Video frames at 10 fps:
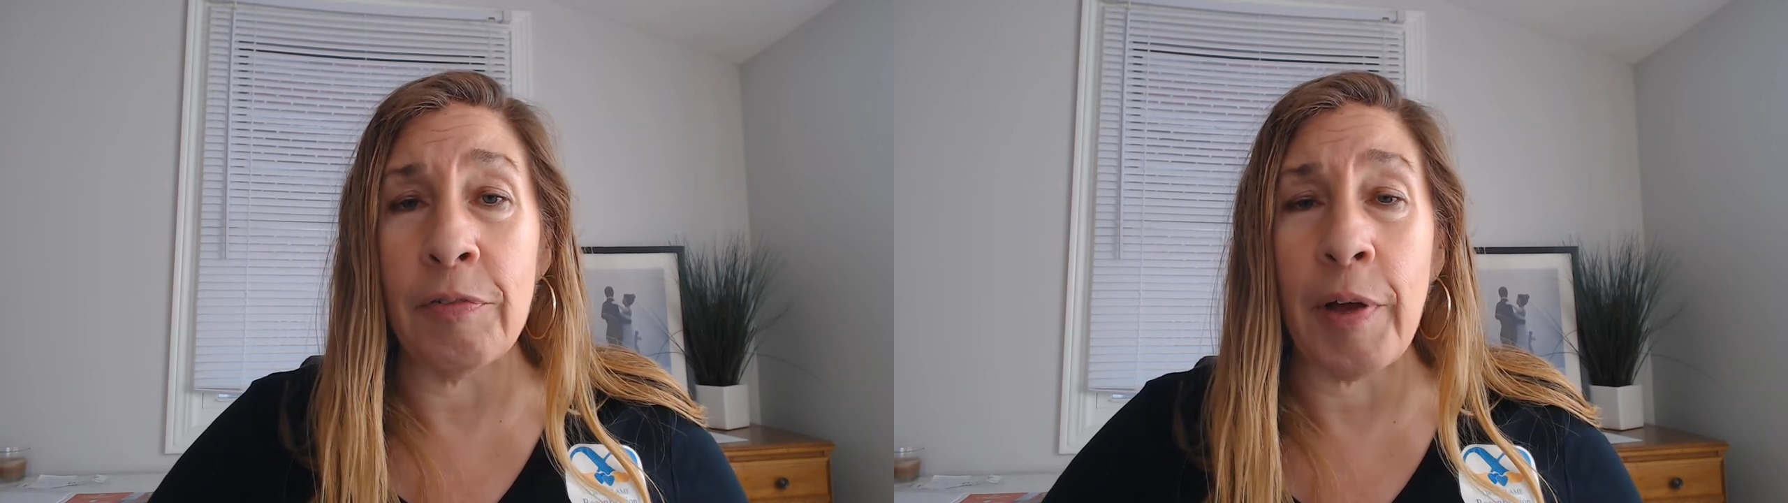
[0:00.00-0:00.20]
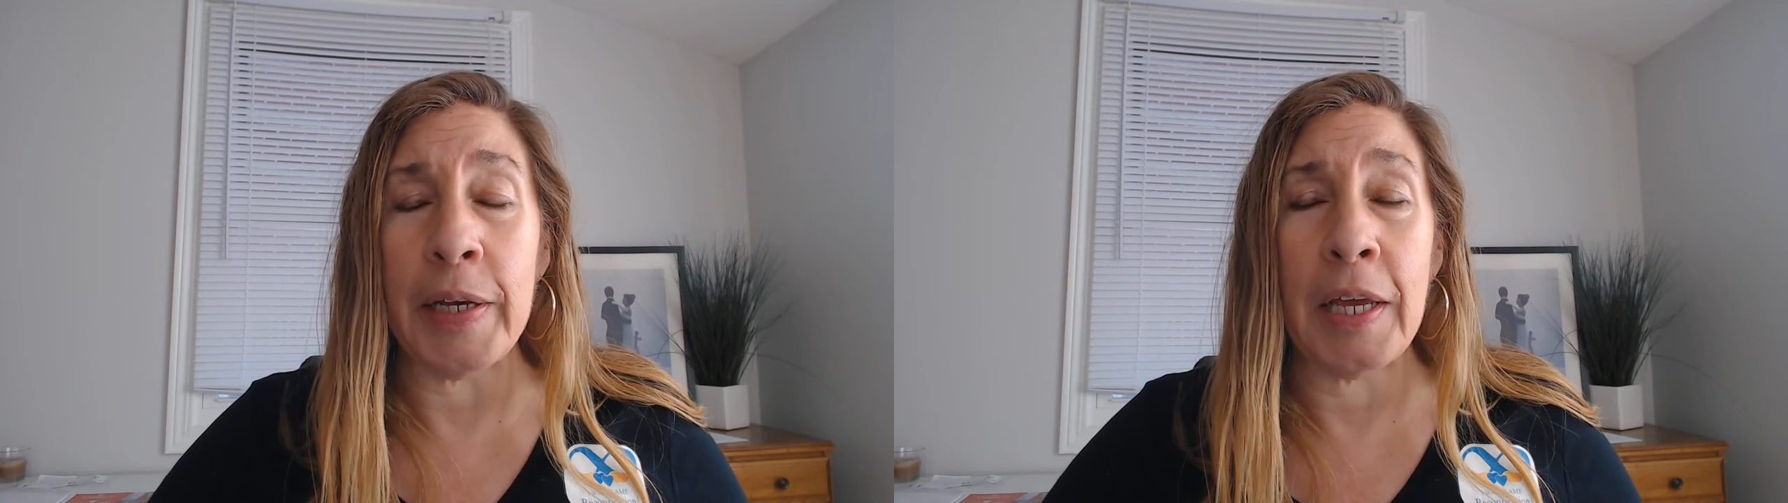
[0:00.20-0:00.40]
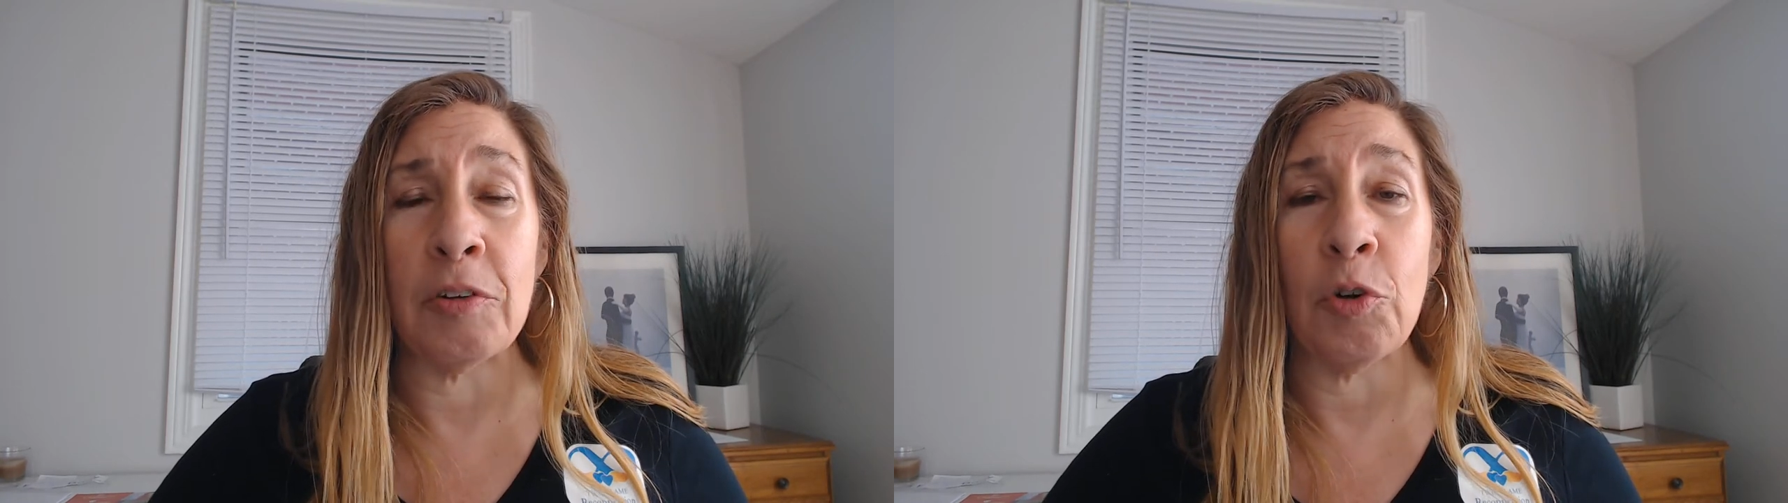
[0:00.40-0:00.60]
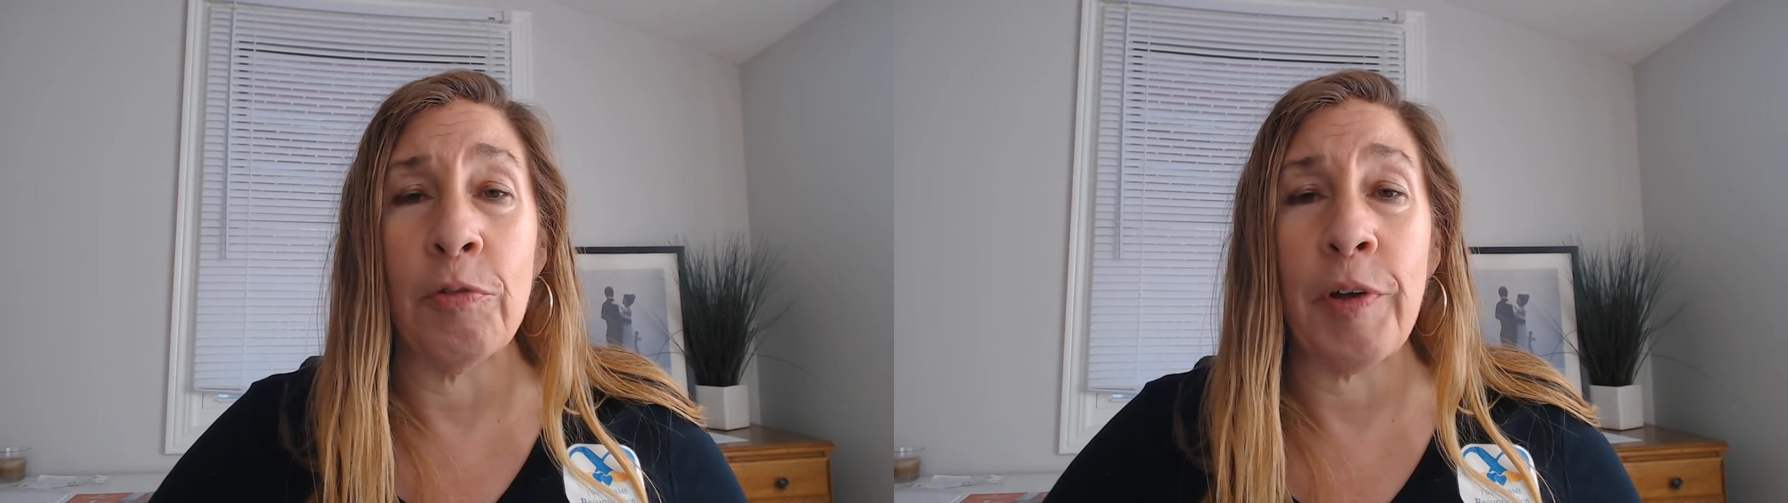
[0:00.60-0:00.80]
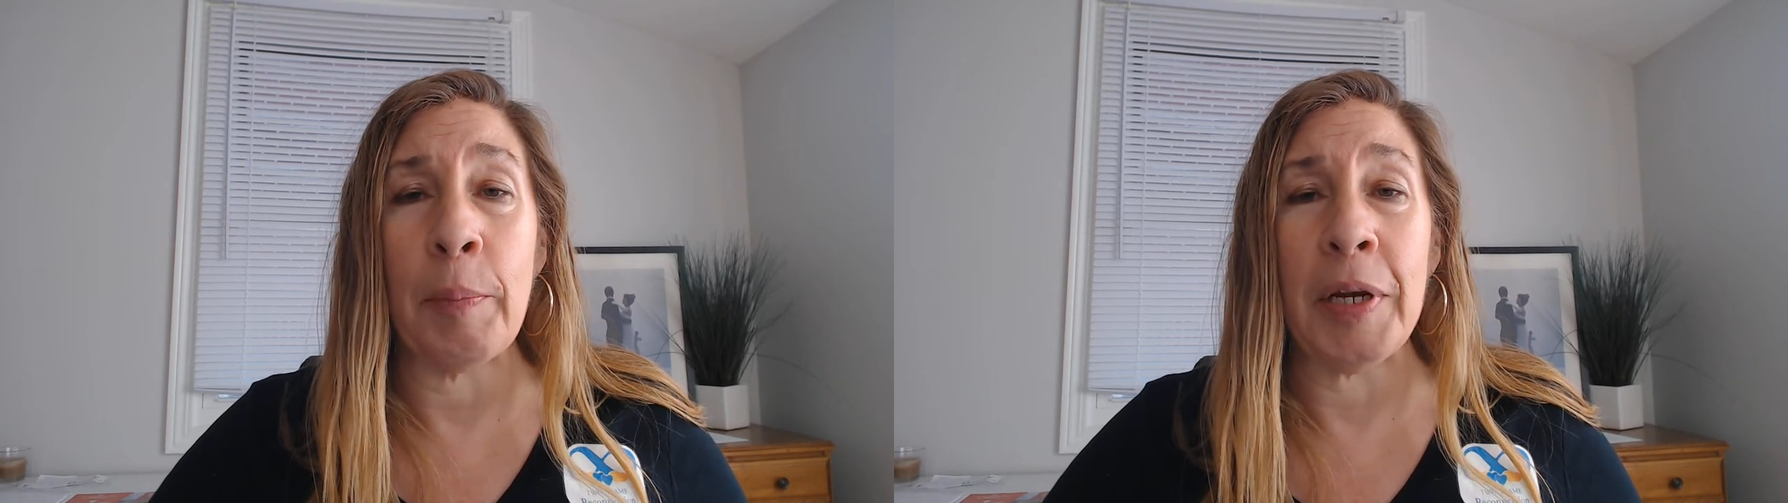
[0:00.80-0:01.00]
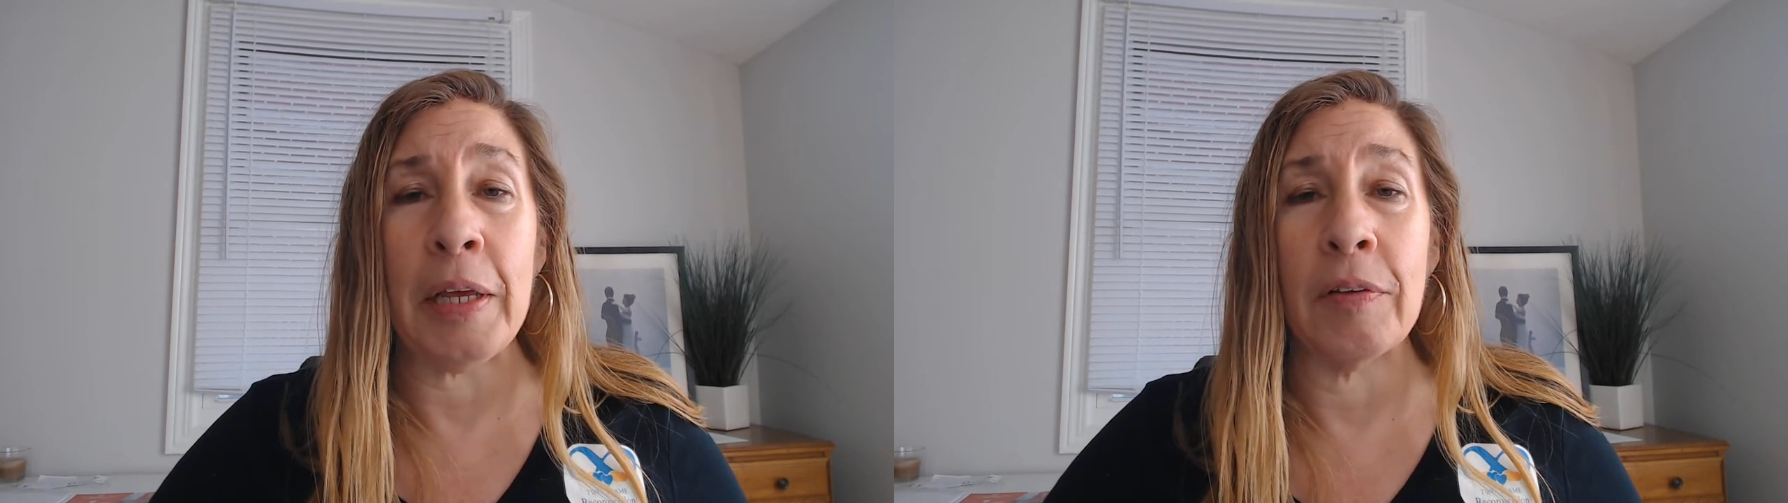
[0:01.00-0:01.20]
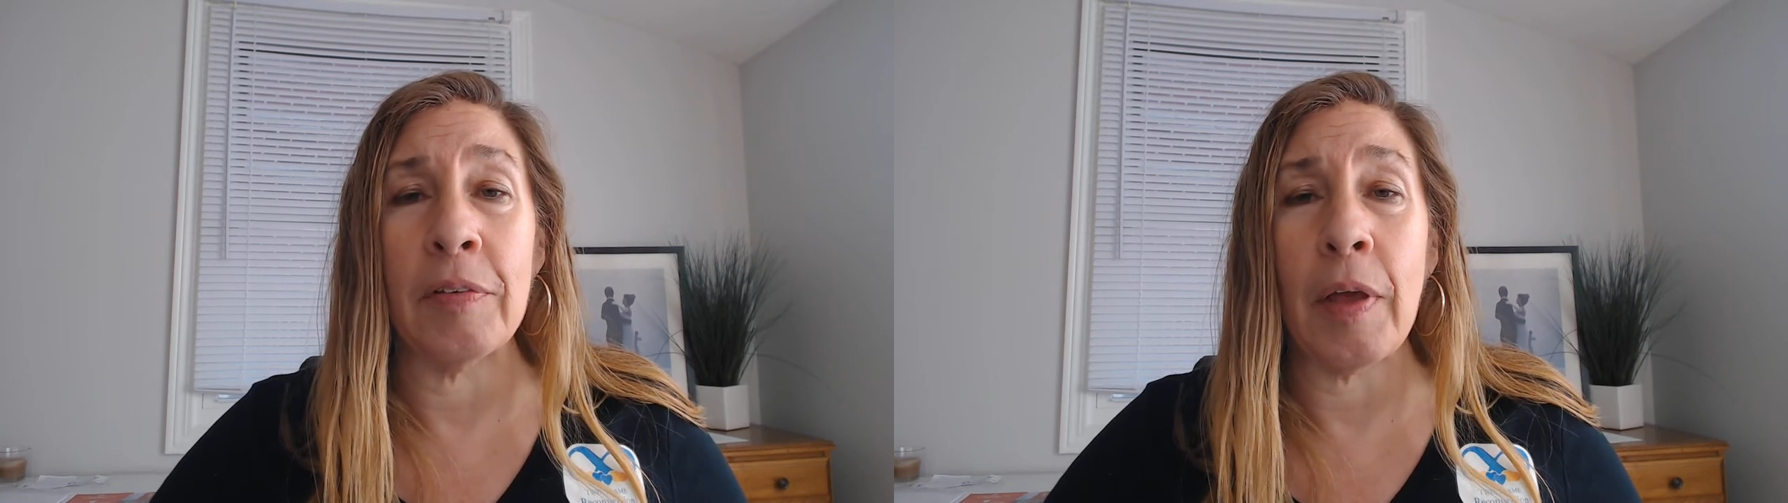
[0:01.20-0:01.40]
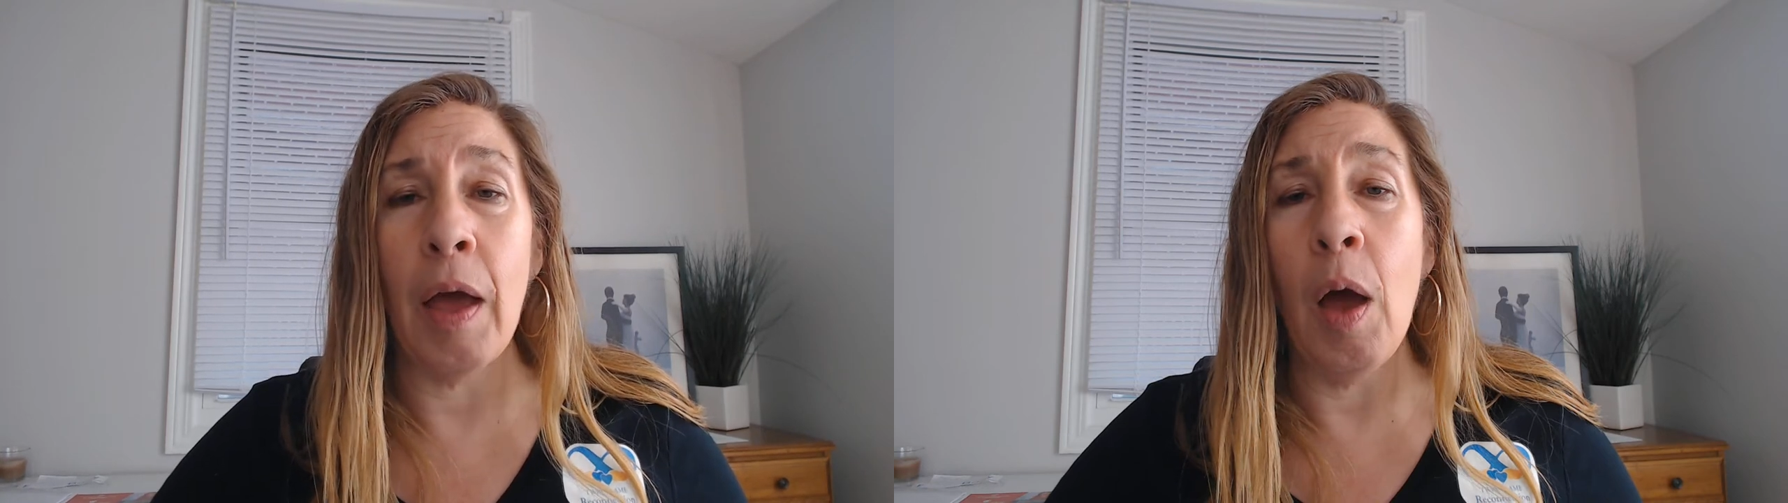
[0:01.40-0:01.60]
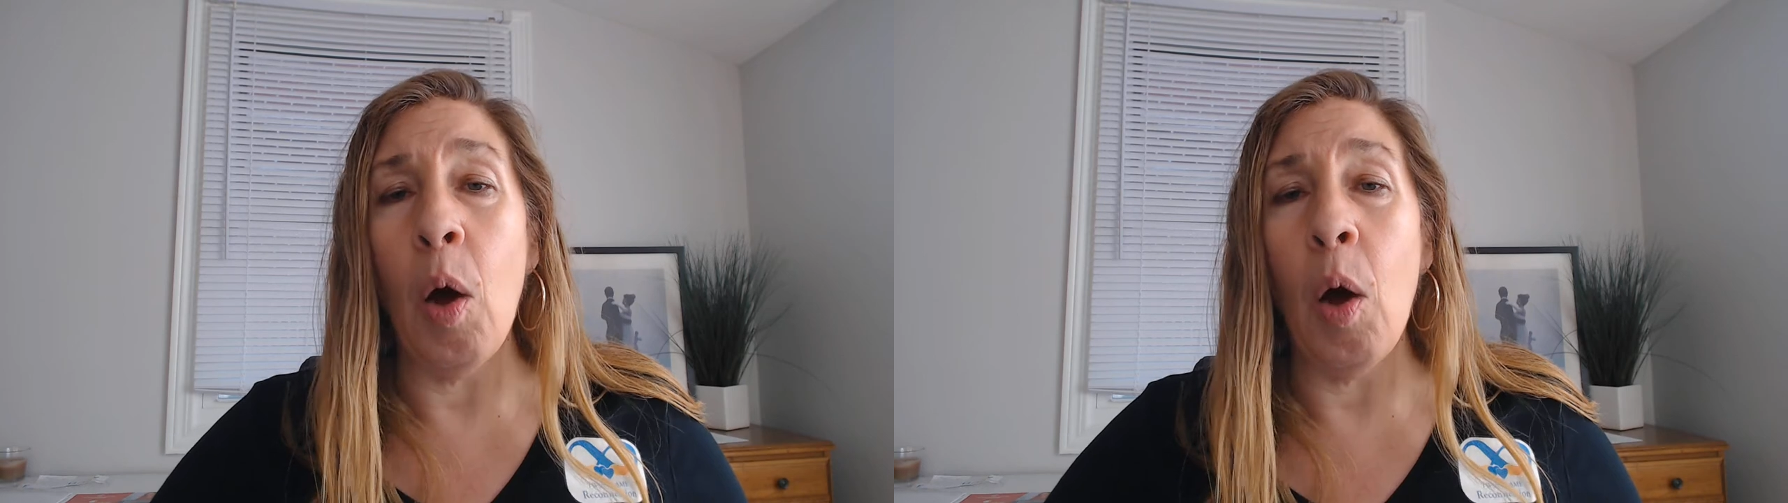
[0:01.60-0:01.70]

financial feminist?